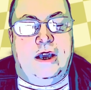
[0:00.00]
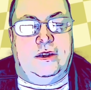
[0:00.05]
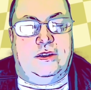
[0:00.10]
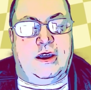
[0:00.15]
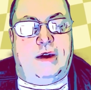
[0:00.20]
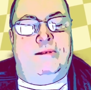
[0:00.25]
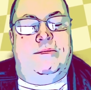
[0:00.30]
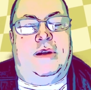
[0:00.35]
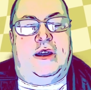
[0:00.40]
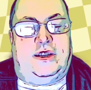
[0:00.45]

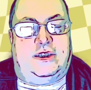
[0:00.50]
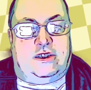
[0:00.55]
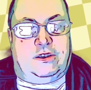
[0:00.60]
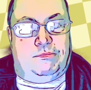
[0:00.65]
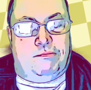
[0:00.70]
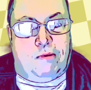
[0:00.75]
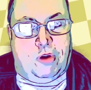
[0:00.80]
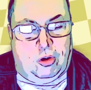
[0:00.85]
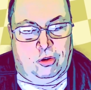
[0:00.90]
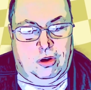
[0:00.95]
Come back
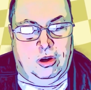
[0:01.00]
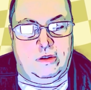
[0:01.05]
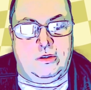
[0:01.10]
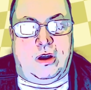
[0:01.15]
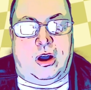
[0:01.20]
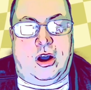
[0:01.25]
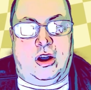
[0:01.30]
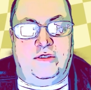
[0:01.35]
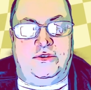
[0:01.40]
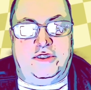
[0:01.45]
tomorrow
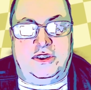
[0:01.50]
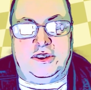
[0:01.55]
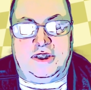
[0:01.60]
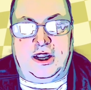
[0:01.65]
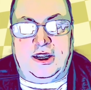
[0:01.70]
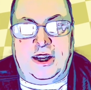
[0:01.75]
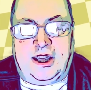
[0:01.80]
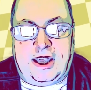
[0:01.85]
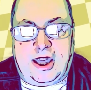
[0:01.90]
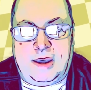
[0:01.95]
after
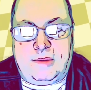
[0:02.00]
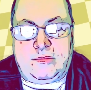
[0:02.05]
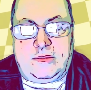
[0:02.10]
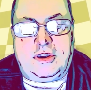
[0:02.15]
10 a.m.